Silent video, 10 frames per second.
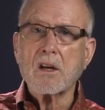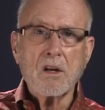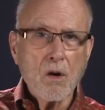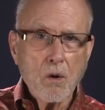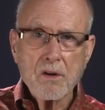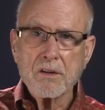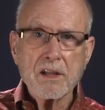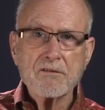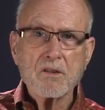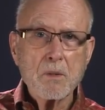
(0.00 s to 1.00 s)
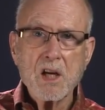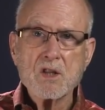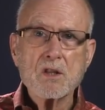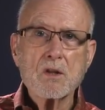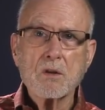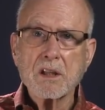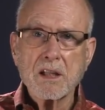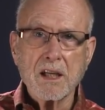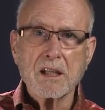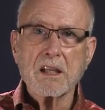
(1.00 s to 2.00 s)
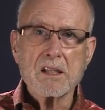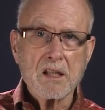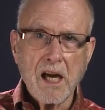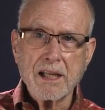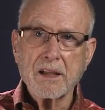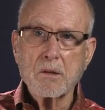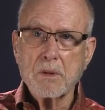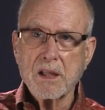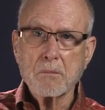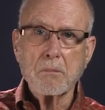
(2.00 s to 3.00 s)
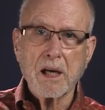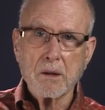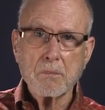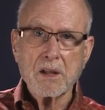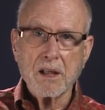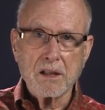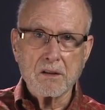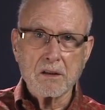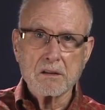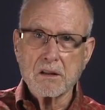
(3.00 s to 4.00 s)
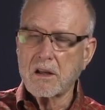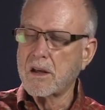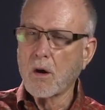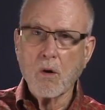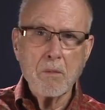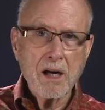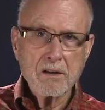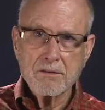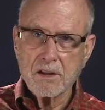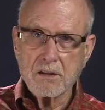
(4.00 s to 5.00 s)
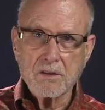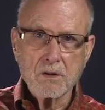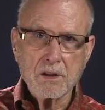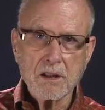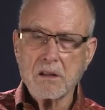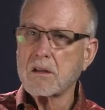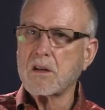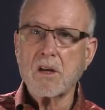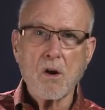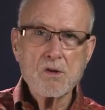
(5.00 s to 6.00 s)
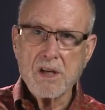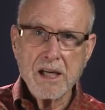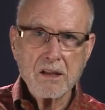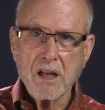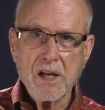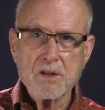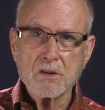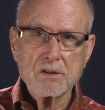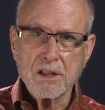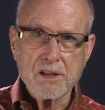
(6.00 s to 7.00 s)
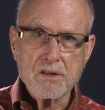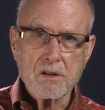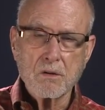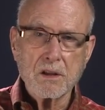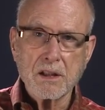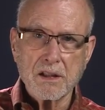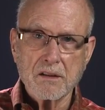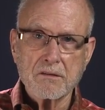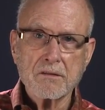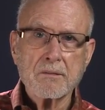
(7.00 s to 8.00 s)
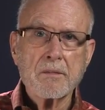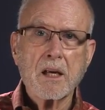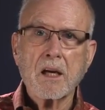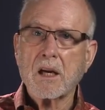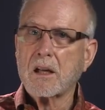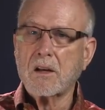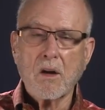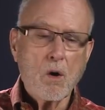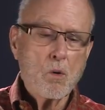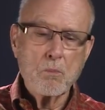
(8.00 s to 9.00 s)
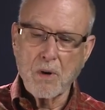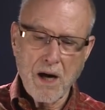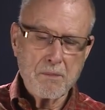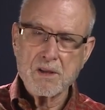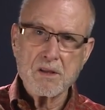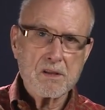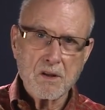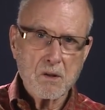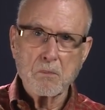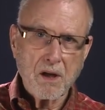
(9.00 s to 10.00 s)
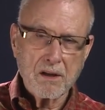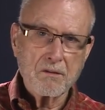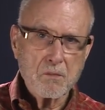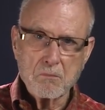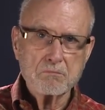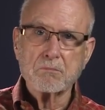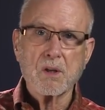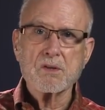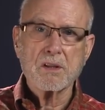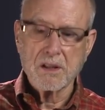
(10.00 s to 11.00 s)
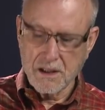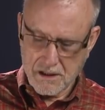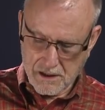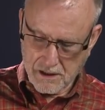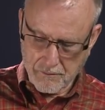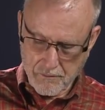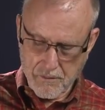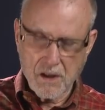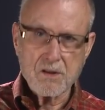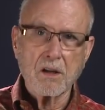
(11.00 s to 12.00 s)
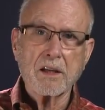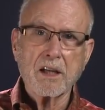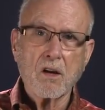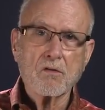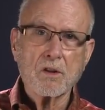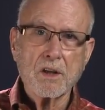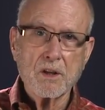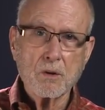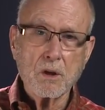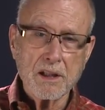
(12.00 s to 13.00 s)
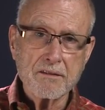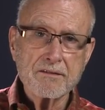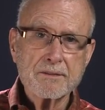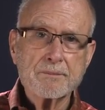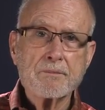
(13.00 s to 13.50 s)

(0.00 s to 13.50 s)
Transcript: No other information you can get is likely to be a better predictor. No amount of interviewing, no psychological test you can give, no promises on the part of the person that they're turning over a new leaf.